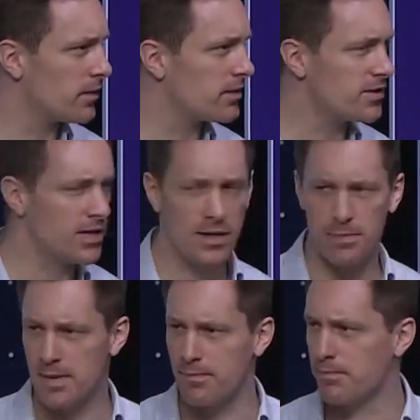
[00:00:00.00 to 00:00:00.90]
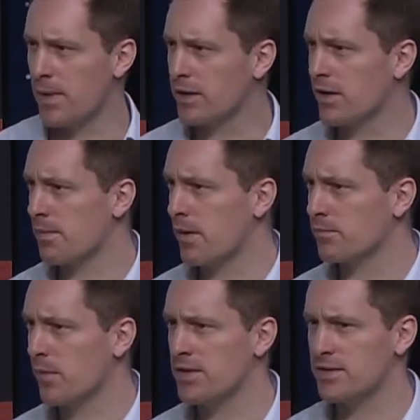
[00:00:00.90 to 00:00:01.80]
Just a little bit background
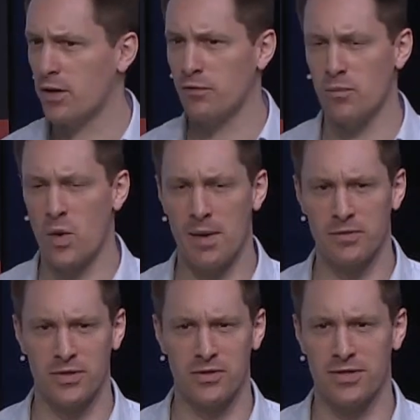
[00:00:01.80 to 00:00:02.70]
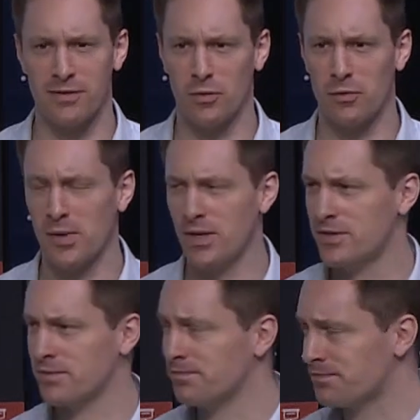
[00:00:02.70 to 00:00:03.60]
about myself and why I'm such a difficult
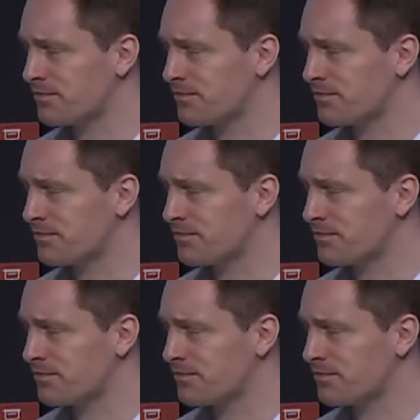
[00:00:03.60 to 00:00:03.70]
person.